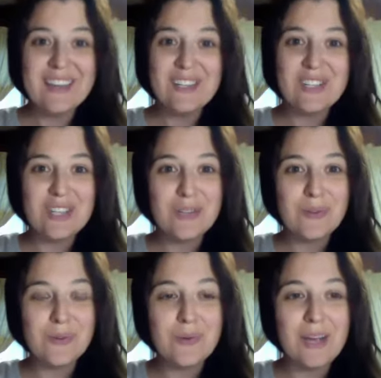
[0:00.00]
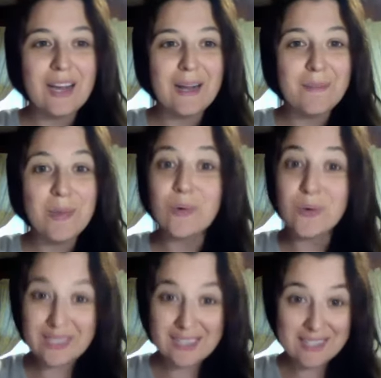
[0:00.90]
to an
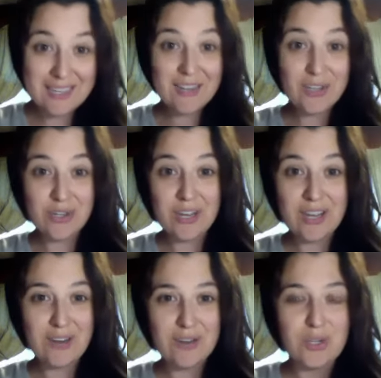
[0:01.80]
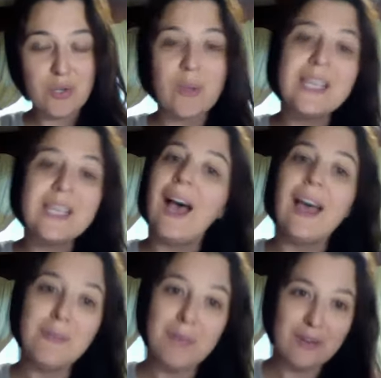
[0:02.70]
organization, to a
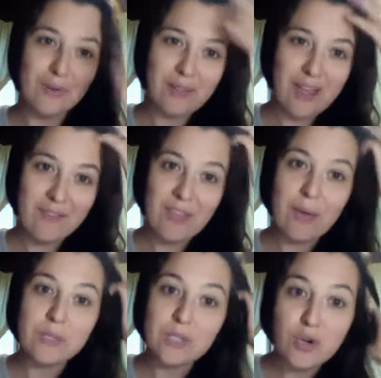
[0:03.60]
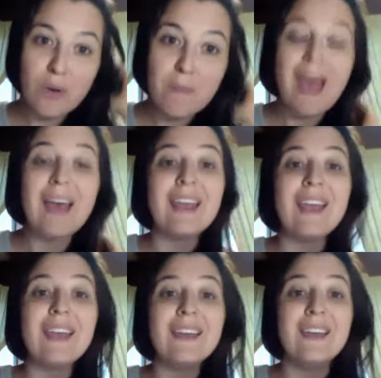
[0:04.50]
time in your life that was
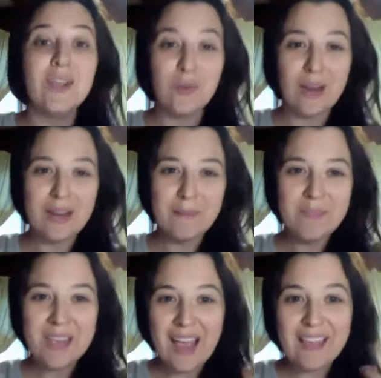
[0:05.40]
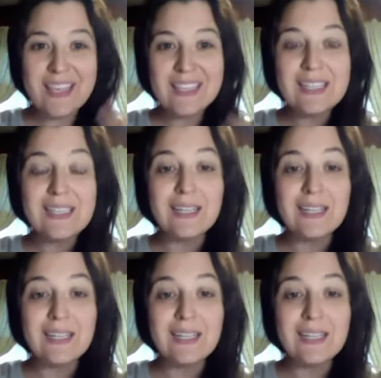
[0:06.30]
traumatic, right? And these can